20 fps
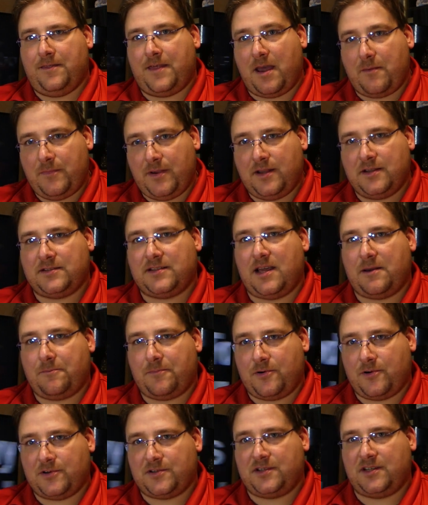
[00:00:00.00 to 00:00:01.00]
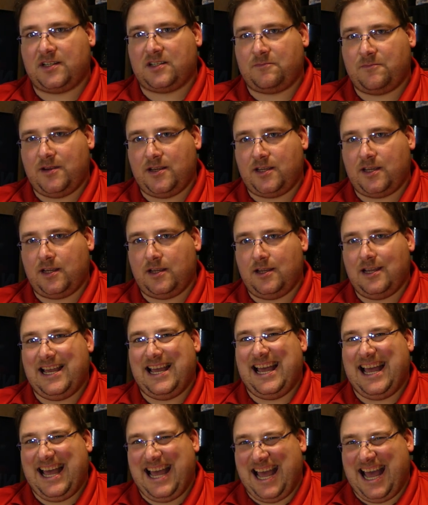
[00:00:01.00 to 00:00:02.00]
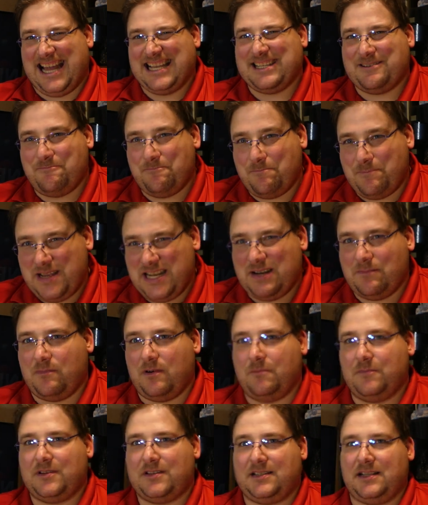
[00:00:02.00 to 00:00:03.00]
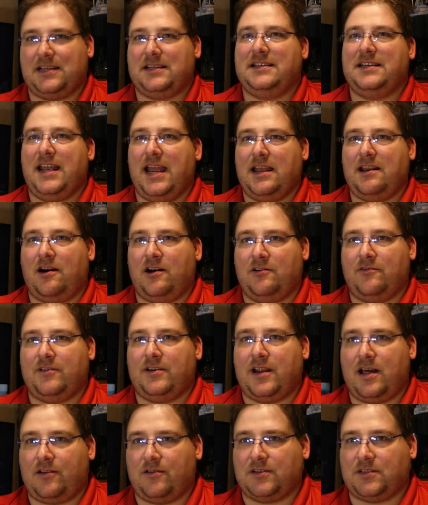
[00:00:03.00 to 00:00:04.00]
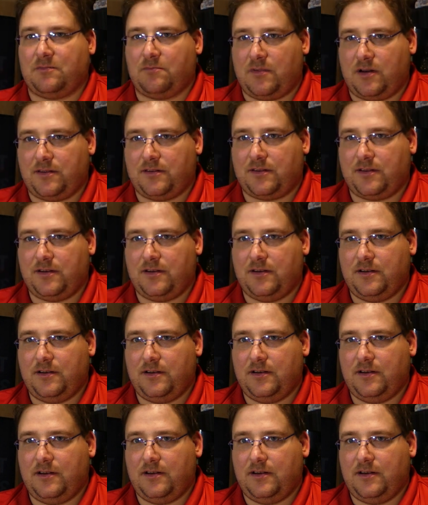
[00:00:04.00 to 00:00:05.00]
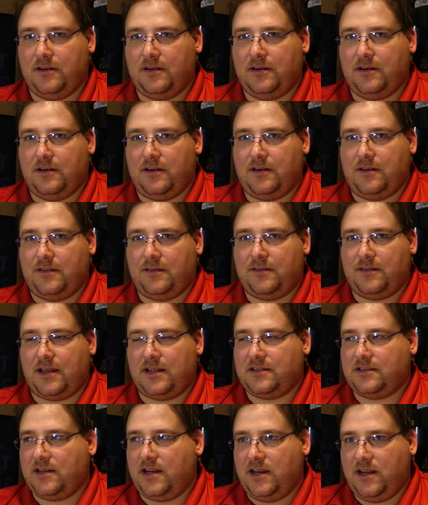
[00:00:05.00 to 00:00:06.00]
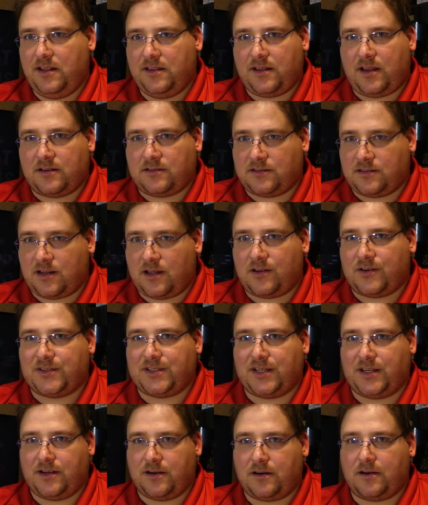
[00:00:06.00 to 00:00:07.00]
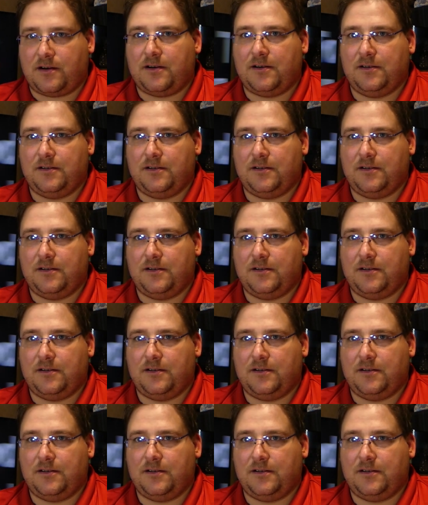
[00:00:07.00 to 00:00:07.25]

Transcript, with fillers: That means that person is making, at minimum, $6,800 a month. That's $80,000 a year.